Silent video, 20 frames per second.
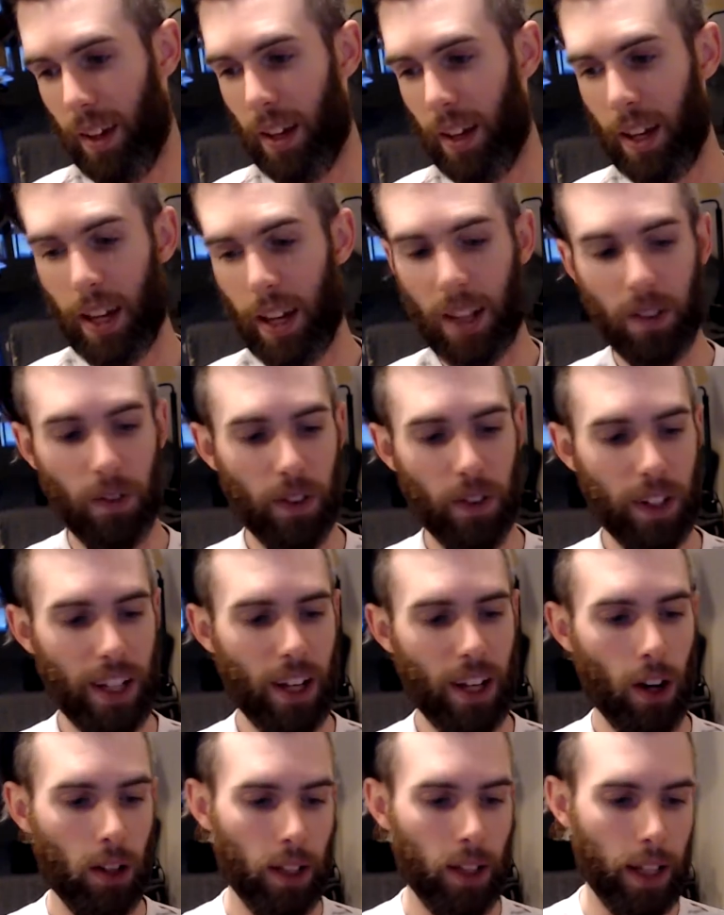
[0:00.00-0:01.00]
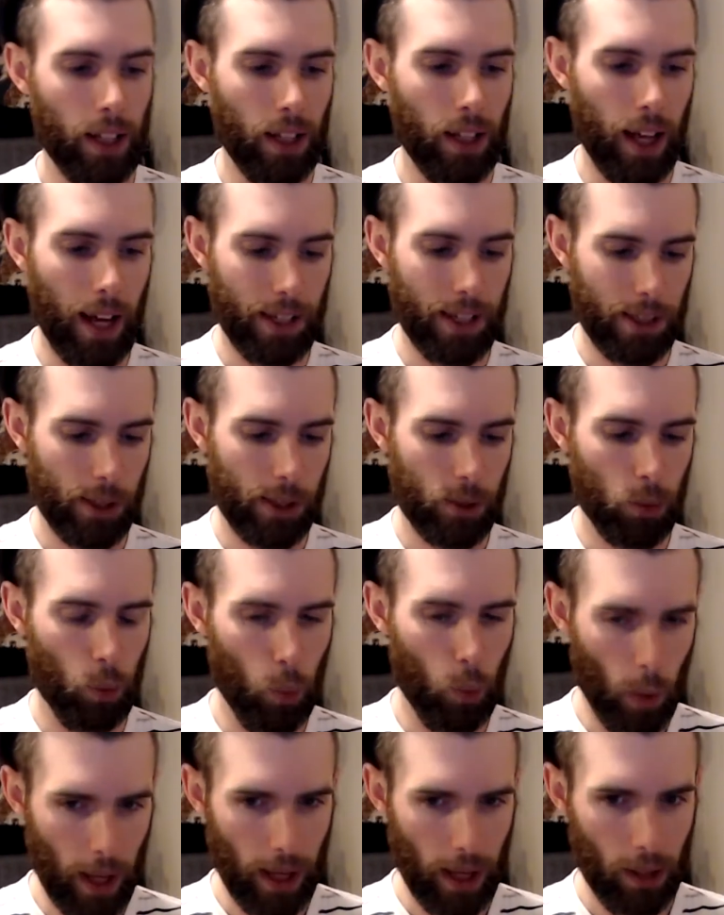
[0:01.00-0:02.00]
Infinity Gauntlet glass as
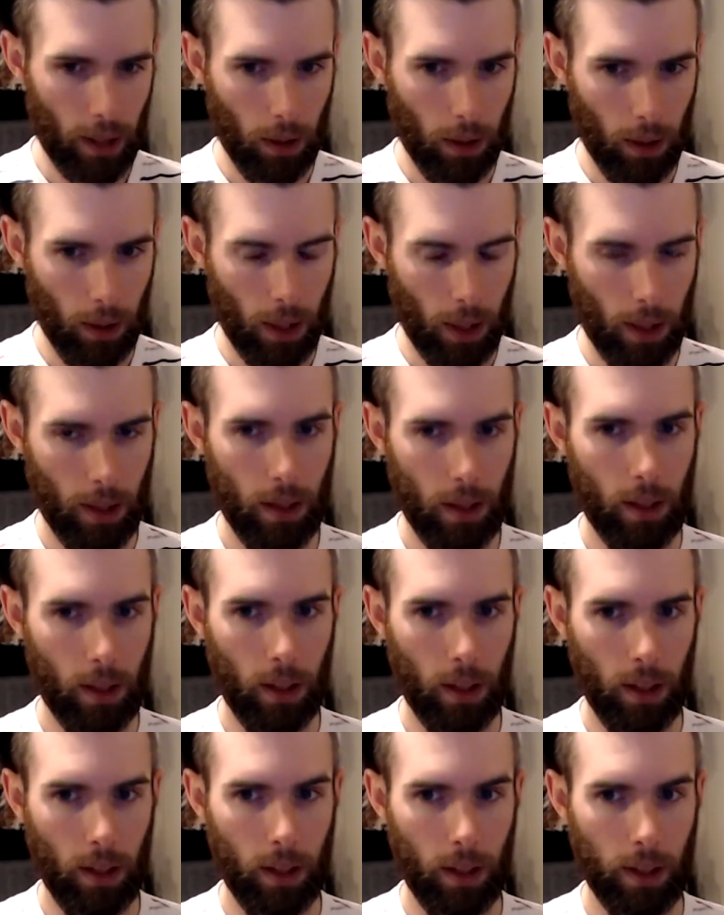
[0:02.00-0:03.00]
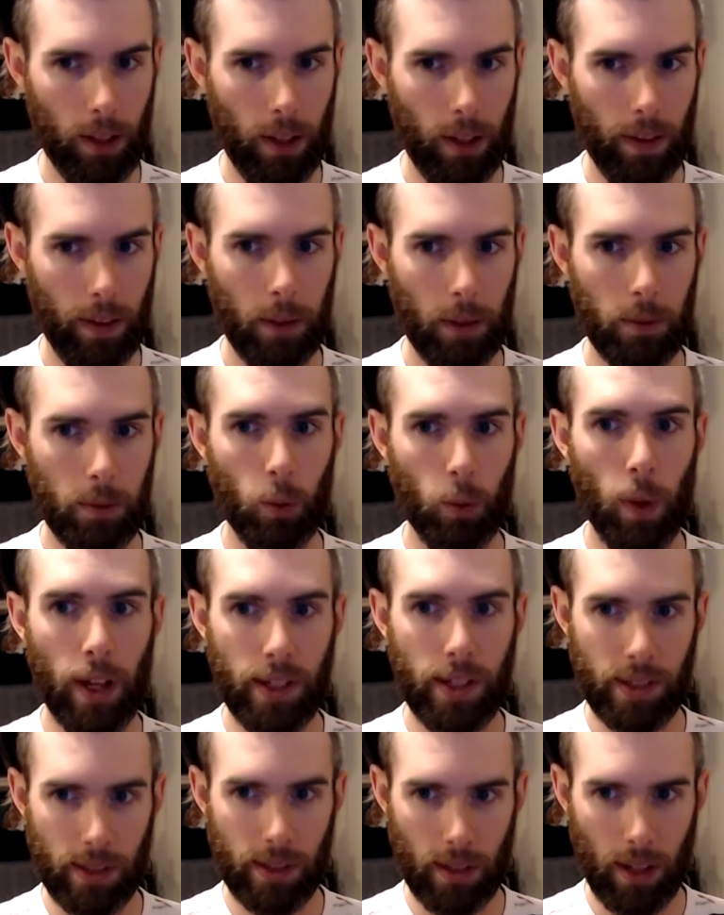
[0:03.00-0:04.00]
well on, I think it was
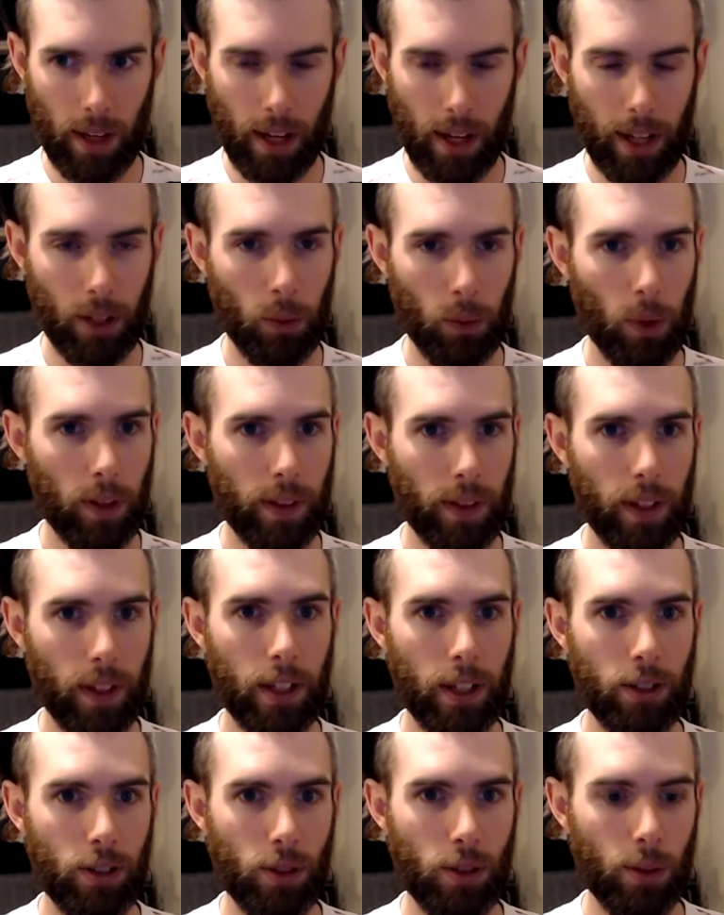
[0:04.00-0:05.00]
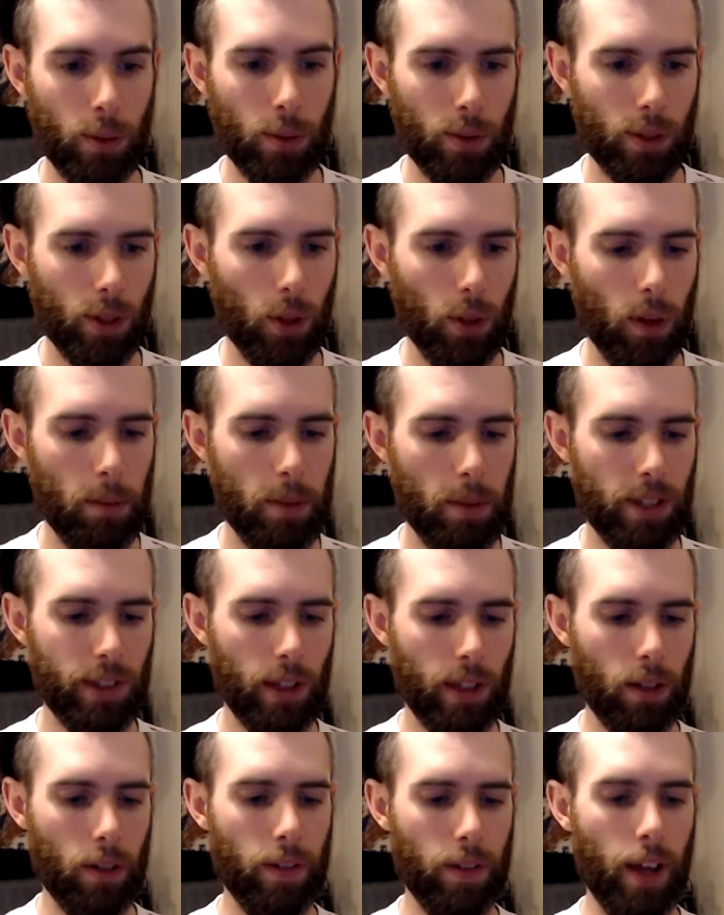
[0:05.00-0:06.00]
Wednesday. Had to work that day too, so I missed
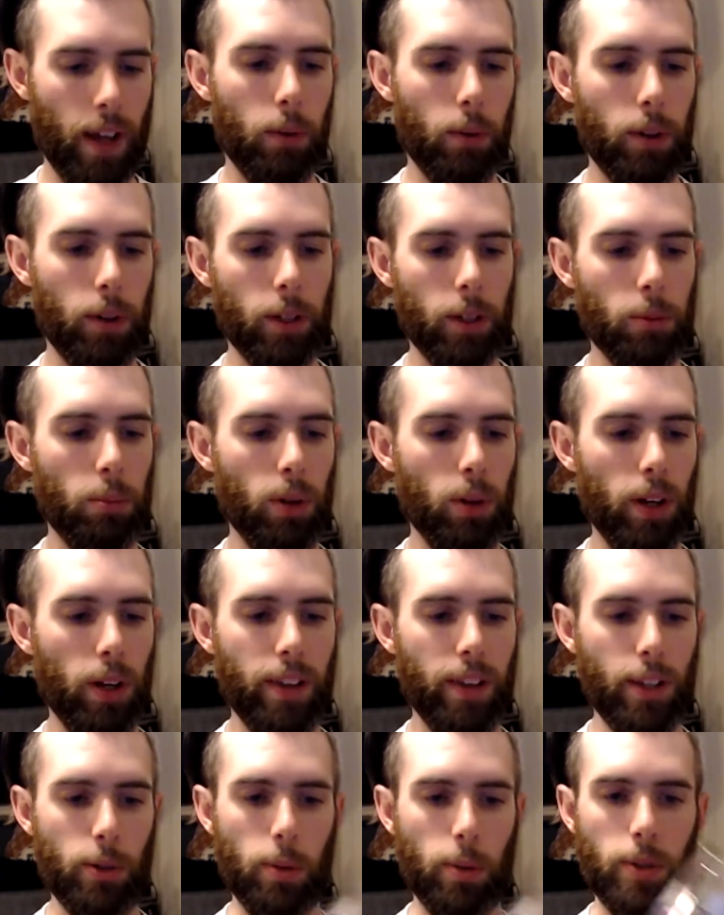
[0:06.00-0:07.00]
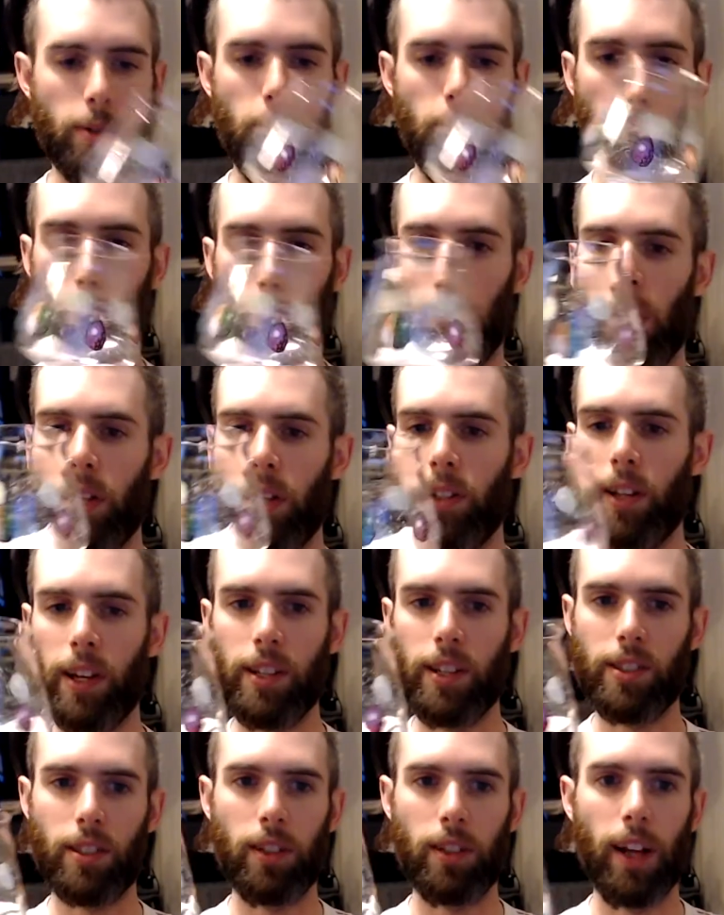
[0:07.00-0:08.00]
out on that one. But this was
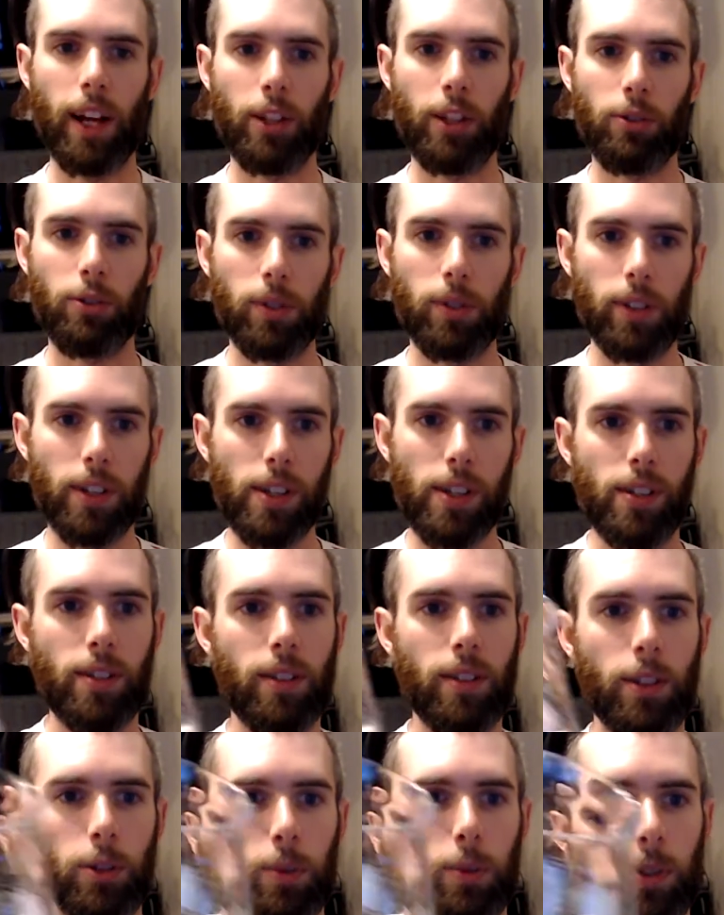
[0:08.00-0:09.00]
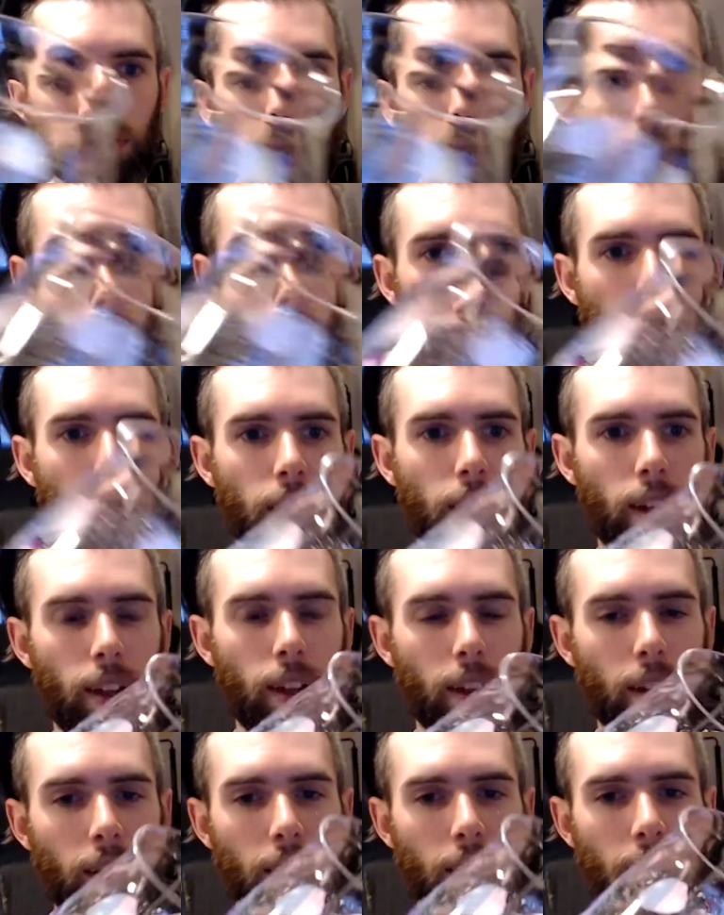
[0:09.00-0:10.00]
Monday's glass release, and this was their,
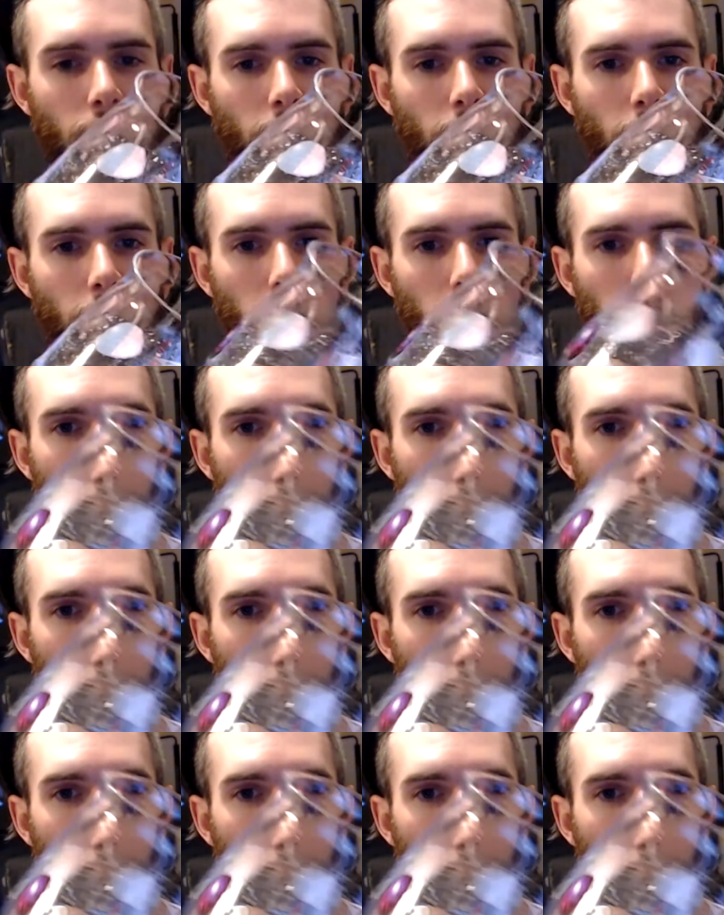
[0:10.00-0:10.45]
I